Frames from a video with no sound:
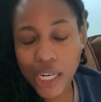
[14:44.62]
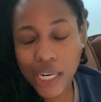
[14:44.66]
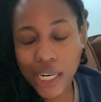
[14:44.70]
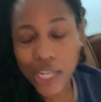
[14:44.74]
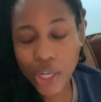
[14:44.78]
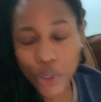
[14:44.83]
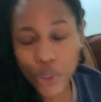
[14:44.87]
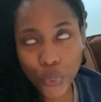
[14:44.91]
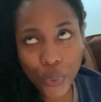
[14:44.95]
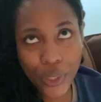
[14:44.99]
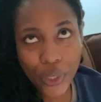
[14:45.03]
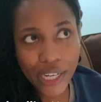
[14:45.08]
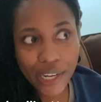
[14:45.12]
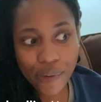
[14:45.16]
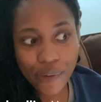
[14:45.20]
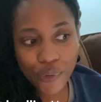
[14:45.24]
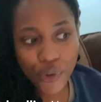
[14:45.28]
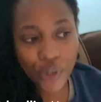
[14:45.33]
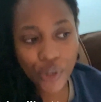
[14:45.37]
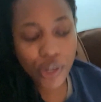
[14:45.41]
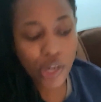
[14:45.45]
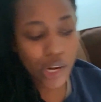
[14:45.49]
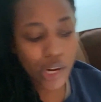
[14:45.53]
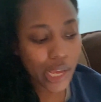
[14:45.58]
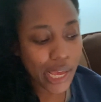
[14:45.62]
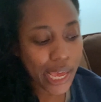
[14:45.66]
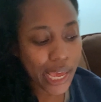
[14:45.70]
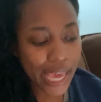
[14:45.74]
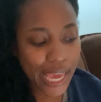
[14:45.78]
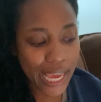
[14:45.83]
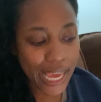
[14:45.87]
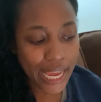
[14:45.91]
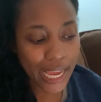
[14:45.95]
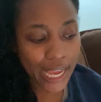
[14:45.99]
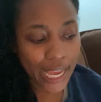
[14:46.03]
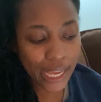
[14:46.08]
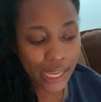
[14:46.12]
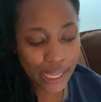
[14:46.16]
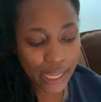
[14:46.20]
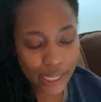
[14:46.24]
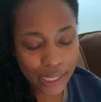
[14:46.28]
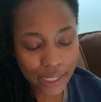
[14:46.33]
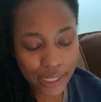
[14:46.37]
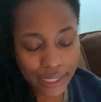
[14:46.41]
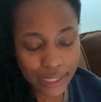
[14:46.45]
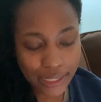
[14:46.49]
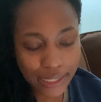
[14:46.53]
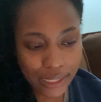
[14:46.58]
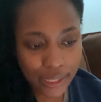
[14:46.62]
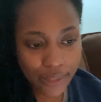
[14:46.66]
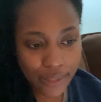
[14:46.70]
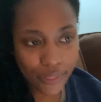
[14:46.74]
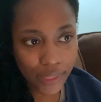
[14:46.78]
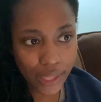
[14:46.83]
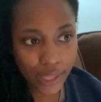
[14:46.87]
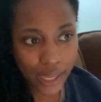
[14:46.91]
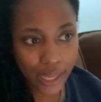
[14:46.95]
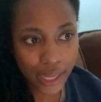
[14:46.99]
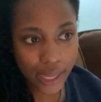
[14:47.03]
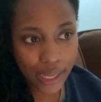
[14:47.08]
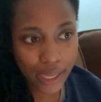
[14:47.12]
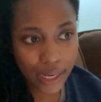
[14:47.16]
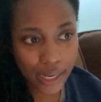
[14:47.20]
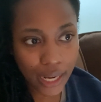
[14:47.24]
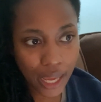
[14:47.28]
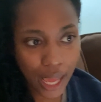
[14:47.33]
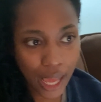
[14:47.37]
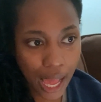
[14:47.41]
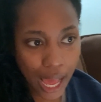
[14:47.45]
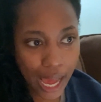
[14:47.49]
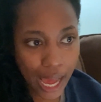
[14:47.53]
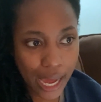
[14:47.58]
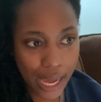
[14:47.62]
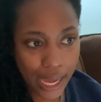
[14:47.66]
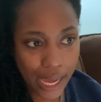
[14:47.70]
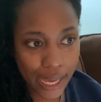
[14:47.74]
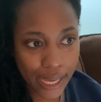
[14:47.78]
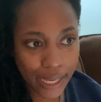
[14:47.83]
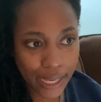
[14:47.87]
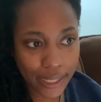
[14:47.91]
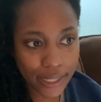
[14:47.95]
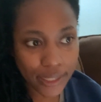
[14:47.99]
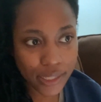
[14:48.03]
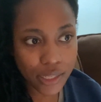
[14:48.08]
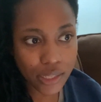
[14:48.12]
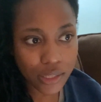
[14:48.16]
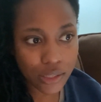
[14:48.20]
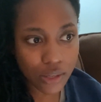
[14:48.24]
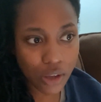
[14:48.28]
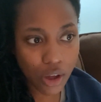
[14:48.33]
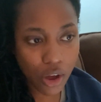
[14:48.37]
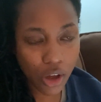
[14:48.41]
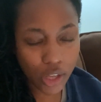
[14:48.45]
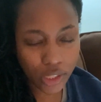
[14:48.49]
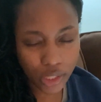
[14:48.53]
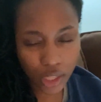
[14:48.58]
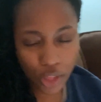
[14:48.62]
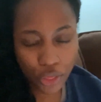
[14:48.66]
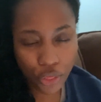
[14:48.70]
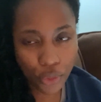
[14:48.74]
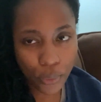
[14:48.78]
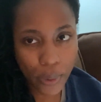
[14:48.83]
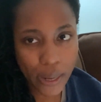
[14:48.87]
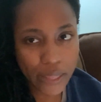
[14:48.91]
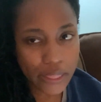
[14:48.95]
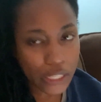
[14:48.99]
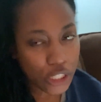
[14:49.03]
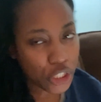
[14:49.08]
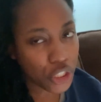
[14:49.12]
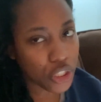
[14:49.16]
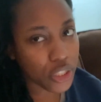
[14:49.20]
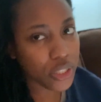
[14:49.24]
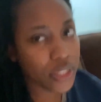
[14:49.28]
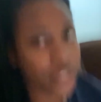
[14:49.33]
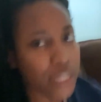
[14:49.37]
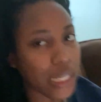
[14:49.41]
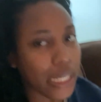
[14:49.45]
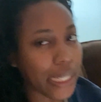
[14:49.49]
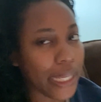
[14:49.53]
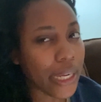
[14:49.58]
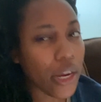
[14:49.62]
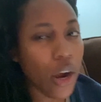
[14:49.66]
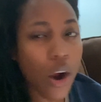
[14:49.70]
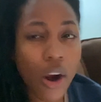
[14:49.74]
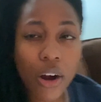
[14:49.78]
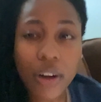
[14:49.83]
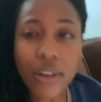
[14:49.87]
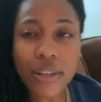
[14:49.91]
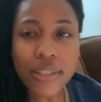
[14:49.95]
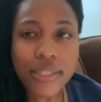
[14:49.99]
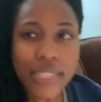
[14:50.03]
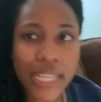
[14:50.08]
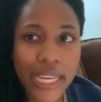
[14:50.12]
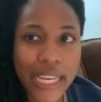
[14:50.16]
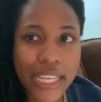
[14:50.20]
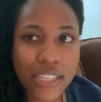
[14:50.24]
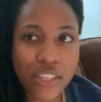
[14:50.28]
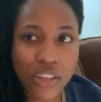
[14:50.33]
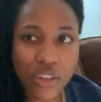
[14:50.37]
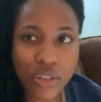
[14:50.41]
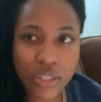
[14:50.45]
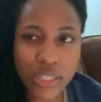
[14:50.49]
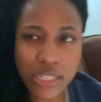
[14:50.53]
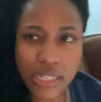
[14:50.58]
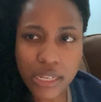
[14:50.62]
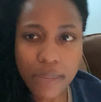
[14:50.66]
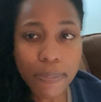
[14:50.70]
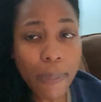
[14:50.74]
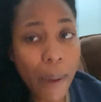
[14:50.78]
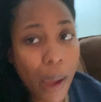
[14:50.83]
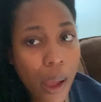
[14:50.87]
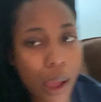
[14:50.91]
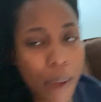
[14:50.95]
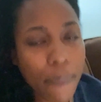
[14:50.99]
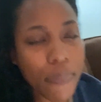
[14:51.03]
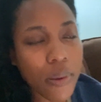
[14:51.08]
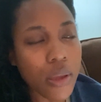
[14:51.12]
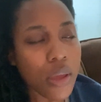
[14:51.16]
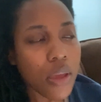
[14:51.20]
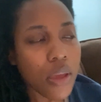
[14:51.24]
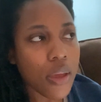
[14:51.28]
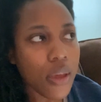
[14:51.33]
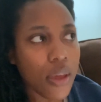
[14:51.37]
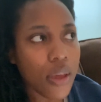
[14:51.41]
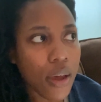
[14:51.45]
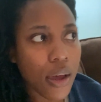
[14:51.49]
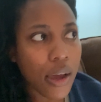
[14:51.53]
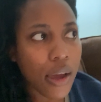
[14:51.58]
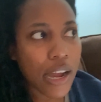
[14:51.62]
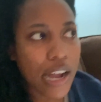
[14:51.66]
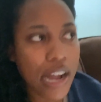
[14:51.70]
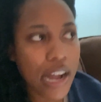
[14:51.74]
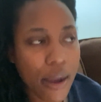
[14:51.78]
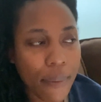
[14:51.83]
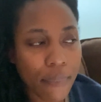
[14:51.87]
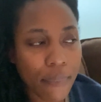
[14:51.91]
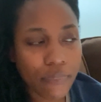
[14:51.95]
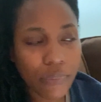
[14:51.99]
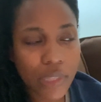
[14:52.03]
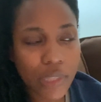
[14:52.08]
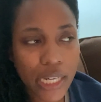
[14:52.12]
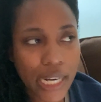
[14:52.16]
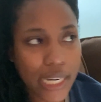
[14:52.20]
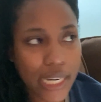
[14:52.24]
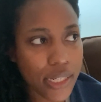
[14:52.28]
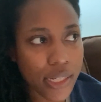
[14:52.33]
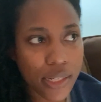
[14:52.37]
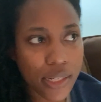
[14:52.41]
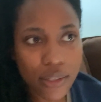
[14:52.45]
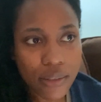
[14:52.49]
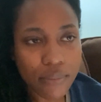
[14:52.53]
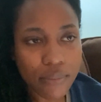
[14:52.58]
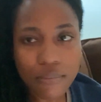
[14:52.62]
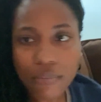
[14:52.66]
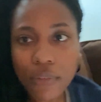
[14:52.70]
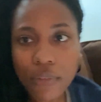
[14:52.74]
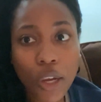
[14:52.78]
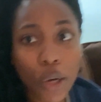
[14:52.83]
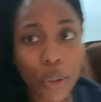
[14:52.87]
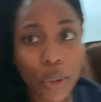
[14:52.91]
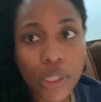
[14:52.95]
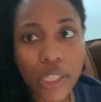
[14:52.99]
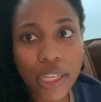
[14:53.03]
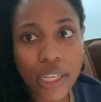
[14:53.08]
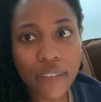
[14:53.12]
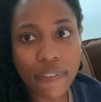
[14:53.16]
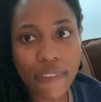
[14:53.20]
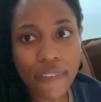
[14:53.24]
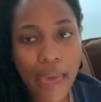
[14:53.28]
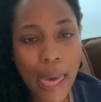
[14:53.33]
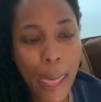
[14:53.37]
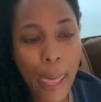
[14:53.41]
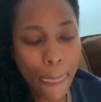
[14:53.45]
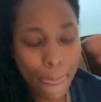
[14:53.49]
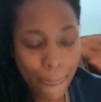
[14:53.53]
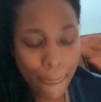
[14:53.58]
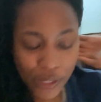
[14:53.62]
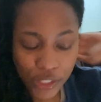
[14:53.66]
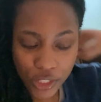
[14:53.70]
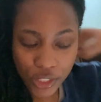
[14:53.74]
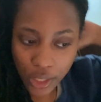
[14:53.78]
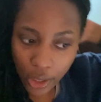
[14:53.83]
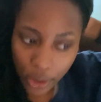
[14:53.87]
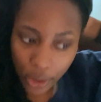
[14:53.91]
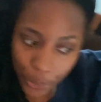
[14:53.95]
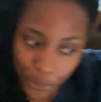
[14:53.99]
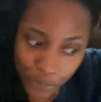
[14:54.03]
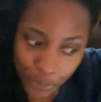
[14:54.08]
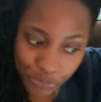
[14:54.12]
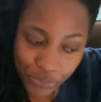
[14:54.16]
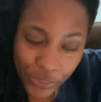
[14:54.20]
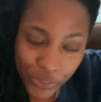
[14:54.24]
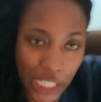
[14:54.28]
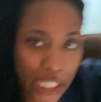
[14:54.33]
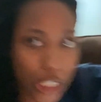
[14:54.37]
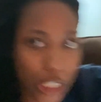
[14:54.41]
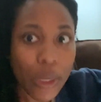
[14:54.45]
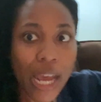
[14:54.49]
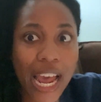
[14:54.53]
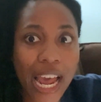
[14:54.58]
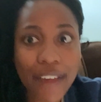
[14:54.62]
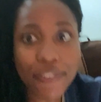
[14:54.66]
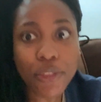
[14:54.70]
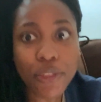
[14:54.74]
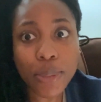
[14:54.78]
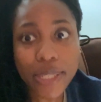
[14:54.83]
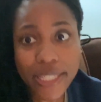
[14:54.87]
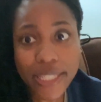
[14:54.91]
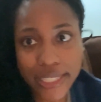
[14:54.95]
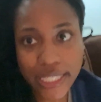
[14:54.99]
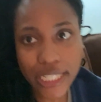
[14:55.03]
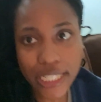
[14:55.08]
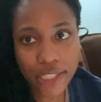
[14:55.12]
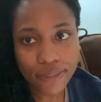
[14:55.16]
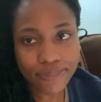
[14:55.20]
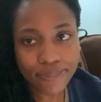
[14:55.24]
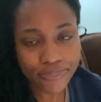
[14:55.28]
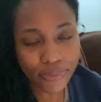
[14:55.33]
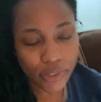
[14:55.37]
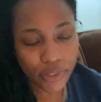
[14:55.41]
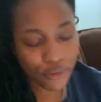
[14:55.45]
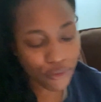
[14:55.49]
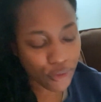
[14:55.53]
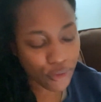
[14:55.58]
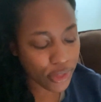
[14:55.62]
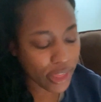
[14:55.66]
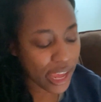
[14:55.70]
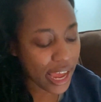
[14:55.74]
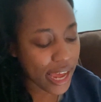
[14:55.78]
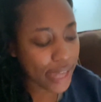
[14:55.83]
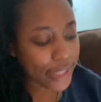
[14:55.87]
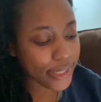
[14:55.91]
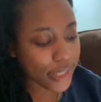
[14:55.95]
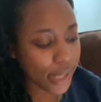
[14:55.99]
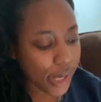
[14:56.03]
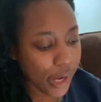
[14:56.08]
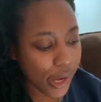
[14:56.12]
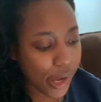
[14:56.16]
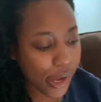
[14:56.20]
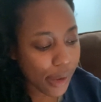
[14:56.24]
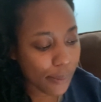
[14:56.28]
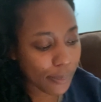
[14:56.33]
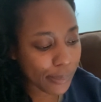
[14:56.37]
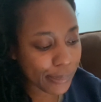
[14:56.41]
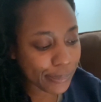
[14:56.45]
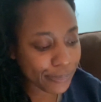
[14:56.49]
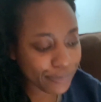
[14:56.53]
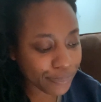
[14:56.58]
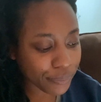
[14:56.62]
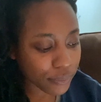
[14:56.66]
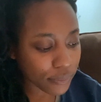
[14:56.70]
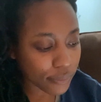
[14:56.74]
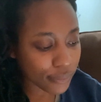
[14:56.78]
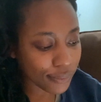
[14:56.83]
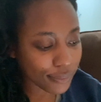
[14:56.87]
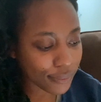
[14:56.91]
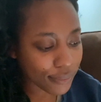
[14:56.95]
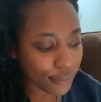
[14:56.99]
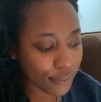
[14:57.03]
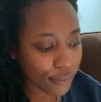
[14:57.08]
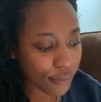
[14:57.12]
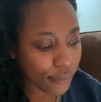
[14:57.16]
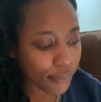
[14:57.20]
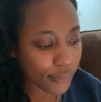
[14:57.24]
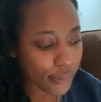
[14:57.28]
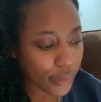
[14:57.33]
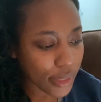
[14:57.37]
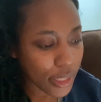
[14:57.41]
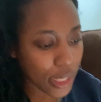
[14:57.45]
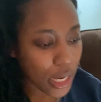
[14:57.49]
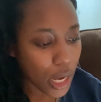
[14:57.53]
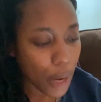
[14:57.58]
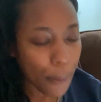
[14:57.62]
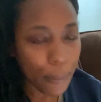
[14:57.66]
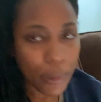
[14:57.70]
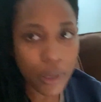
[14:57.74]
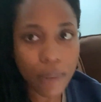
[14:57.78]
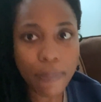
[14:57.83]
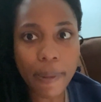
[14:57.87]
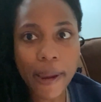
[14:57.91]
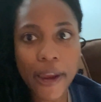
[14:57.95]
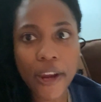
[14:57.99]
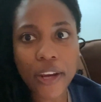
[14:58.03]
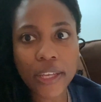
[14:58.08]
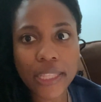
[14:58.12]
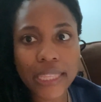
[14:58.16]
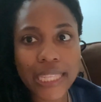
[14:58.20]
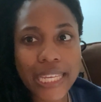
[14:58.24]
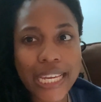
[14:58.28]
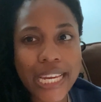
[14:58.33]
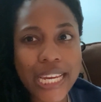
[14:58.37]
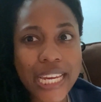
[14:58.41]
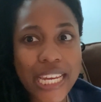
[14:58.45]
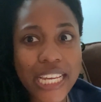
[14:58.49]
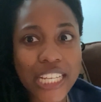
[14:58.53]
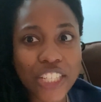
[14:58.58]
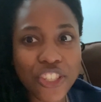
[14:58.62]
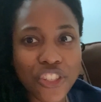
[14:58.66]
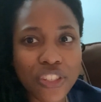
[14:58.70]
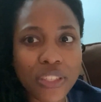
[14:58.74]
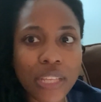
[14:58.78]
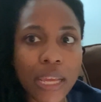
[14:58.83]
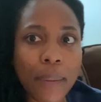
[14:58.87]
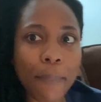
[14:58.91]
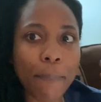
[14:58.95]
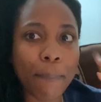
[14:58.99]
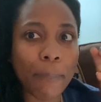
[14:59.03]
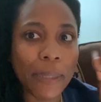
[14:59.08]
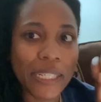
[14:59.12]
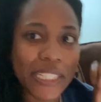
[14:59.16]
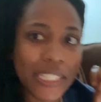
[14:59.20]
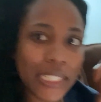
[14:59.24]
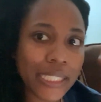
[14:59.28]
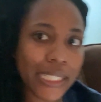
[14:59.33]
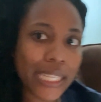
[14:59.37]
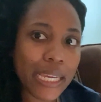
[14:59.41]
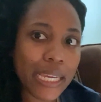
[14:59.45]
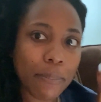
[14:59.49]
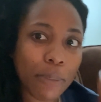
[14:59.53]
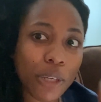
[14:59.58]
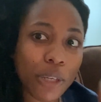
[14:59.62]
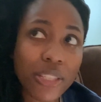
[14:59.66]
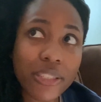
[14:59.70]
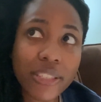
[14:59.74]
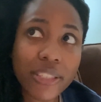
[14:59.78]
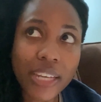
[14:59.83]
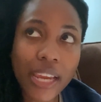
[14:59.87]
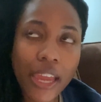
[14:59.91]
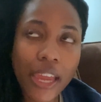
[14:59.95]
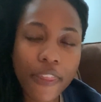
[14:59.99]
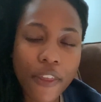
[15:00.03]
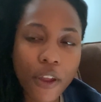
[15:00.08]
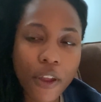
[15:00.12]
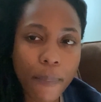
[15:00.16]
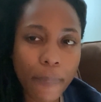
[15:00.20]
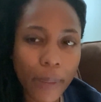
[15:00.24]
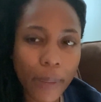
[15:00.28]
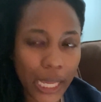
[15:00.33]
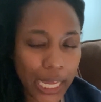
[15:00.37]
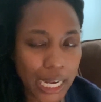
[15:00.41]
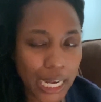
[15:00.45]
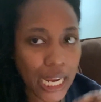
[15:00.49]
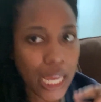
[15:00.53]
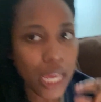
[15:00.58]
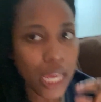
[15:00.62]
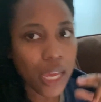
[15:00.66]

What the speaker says: or whatever. And then I saw on the thread that she's selling arts, I guess, on Depop. And I didn't go look at that. So I don't have the receipt for that. But apparently she's like bundling books together, but